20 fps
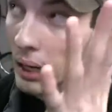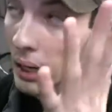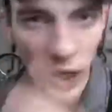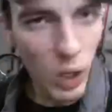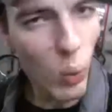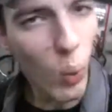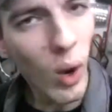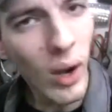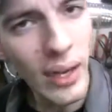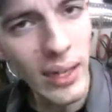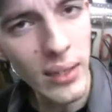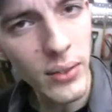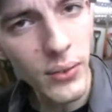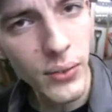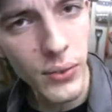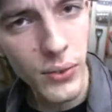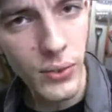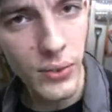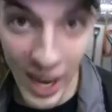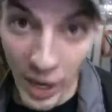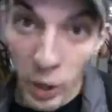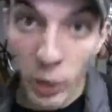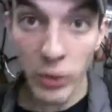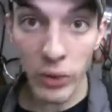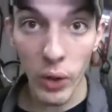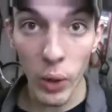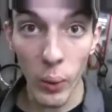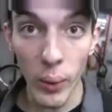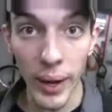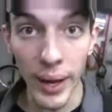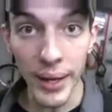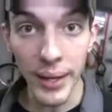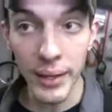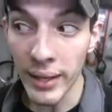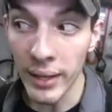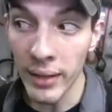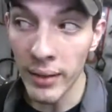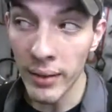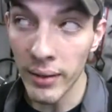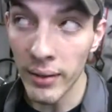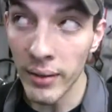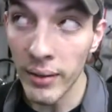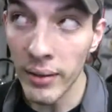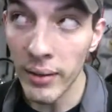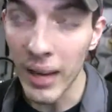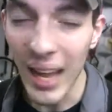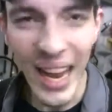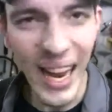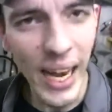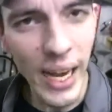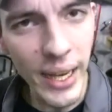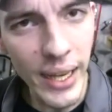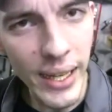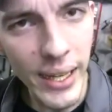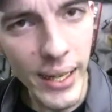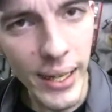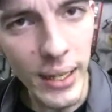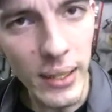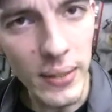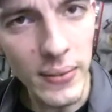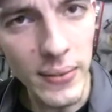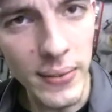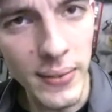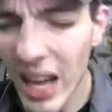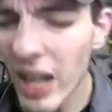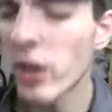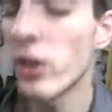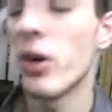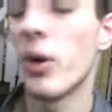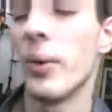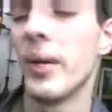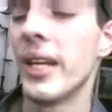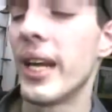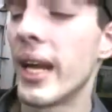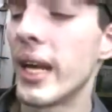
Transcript: there was an earthquake in Haiti. I don't know any